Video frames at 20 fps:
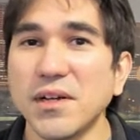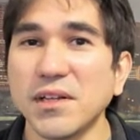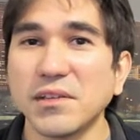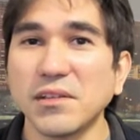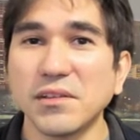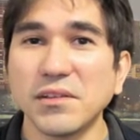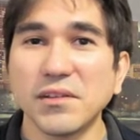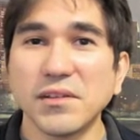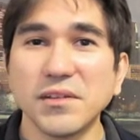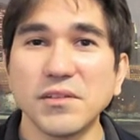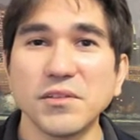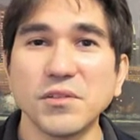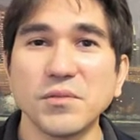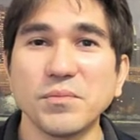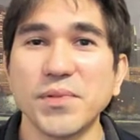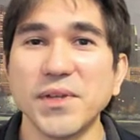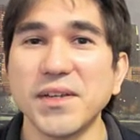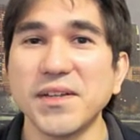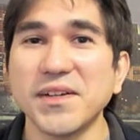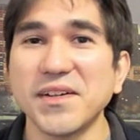a little
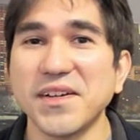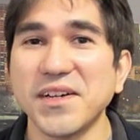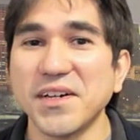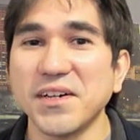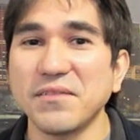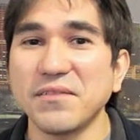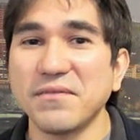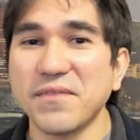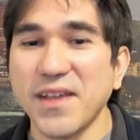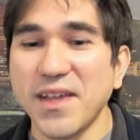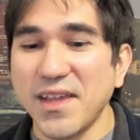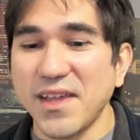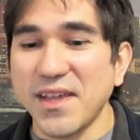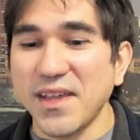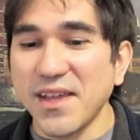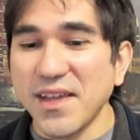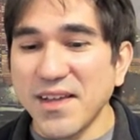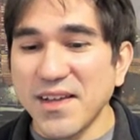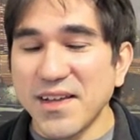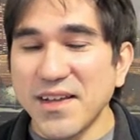bit of
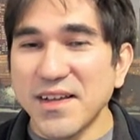a